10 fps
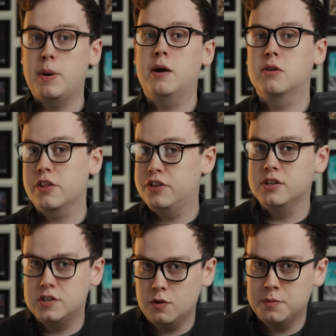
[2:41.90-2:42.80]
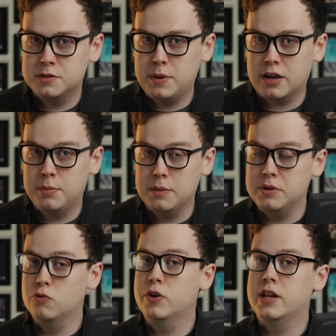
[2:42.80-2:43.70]
power at 32 ohm spec might
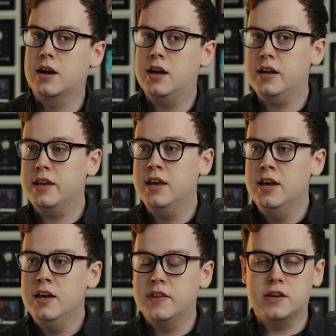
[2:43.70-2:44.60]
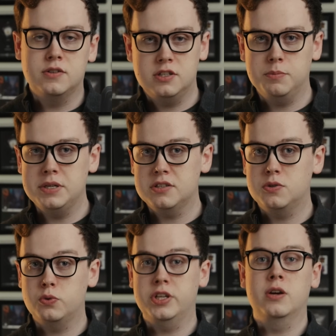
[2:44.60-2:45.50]
be really high, they could still be
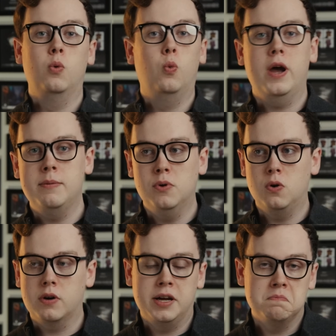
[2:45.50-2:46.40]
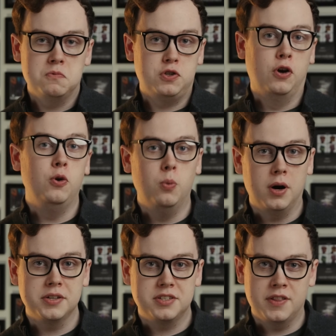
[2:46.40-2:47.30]
distorting way more at 2
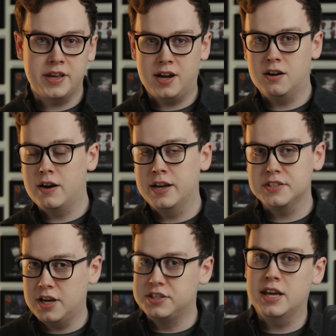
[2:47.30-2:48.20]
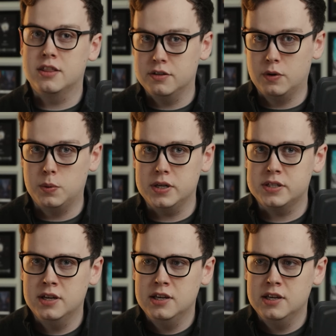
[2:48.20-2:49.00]
watts than they are at a tenth of a watt.